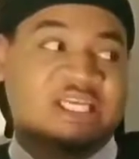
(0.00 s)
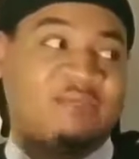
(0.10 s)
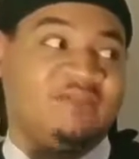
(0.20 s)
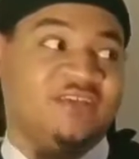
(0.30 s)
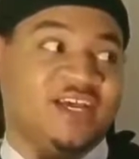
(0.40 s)

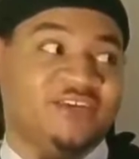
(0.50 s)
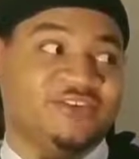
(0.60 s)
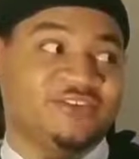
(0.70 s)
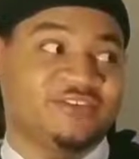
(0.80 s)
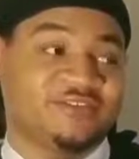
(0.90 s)
Am I
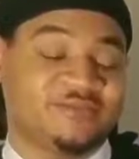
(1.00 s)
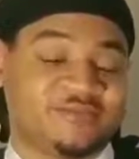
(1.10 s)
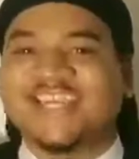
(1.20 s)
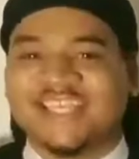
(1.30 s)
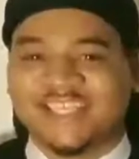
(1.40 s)
fired?
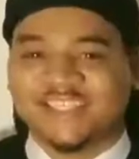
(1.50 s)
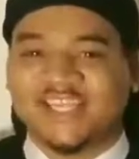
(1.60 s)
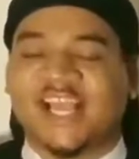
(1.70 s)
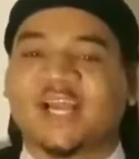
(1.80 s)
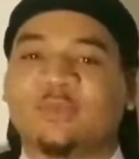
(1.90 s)

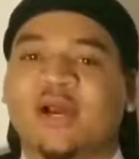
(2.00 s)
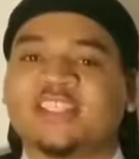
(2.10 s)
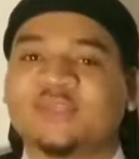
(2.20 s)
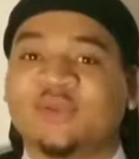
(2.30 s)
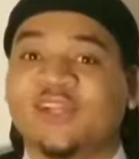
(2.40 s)
Yesterday at
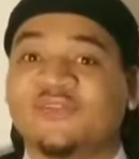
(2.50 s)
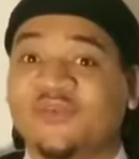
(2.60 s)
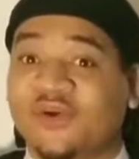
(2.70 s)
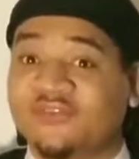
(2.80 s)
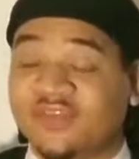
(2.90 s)
approximately
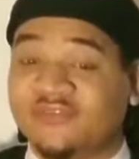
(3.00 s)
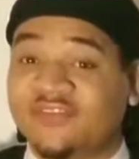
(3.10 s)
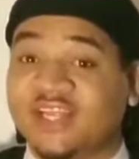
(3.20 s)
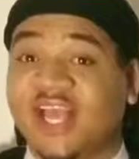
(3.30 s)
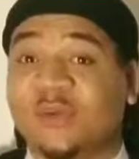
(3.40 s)

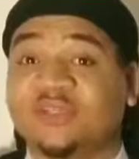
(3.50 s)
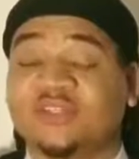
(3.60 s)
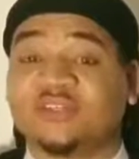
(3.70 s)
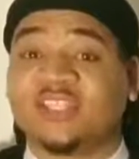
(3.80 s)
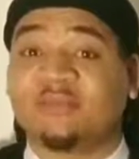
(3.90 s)
4:50, I went to
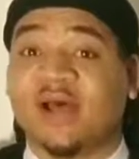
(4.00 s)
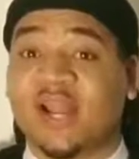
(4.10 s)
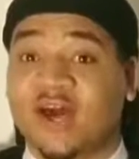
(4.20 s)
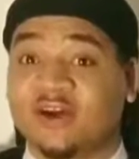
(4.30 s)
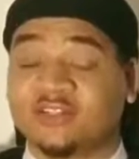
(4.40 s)
go see my
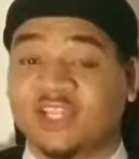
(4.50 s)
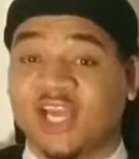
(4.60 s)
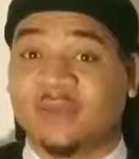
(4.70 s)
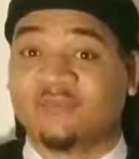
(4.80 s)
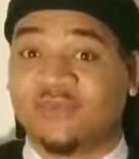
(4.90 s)

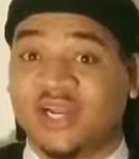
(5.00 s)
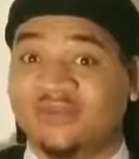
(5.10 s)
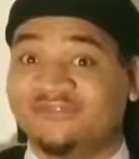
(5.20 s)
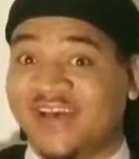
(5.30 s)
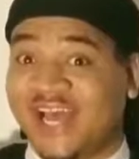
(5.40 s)
longtime friend
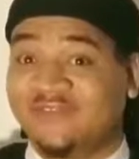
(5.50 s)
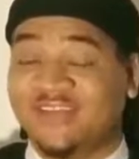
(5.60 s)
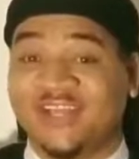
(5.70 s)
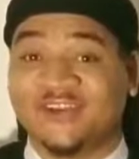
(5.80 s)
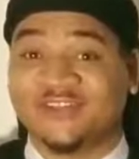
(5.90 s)
of 5
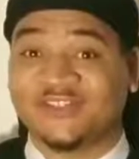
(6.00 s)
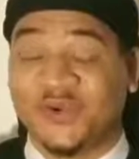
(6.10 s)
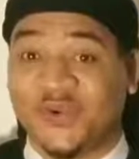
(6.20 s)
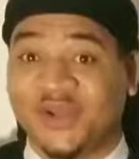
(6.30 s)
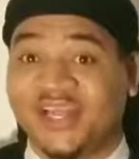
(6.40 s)
years
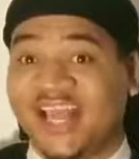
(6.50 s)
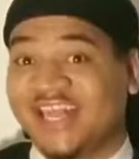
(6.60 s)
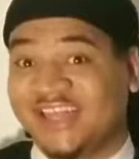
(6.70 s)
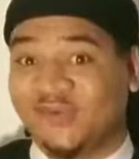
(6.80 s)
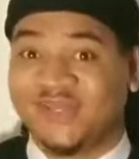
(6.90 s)
on
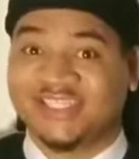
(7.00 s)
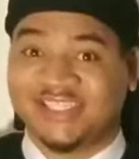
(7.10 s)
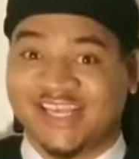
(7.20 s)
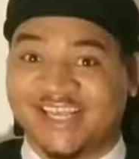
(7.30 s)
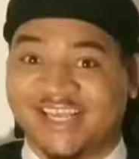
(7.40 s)
the west
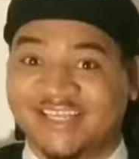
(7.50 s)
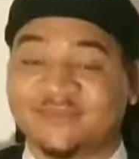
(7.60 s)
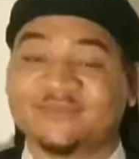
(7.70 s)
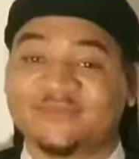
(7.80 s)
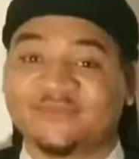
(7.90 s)
side.
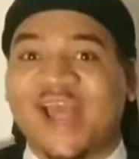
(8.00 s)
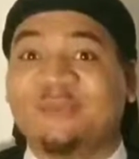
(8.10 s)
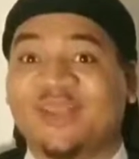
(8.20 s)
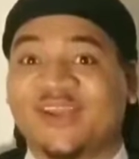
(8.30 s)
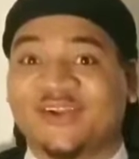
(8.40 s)

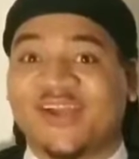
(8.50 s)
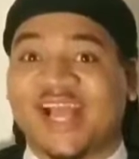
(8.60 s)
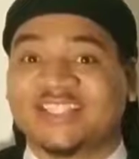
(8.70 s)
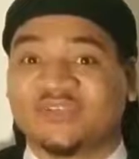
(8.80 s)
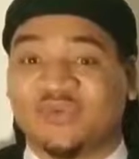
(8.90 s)
Me and her
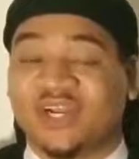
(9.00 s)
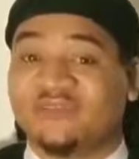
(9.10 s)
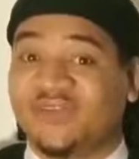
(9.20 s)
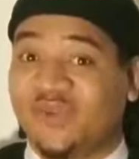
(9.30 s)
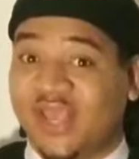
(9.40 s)
had to run a
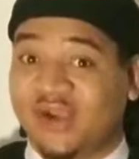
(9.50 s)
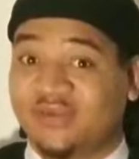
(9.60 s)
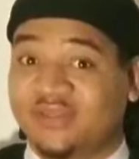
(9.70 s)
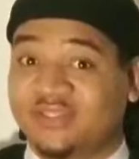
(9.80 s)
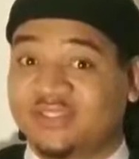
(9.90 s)
few
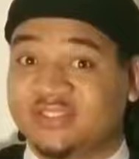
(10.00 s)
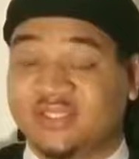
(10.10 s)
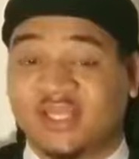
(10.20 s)
errands.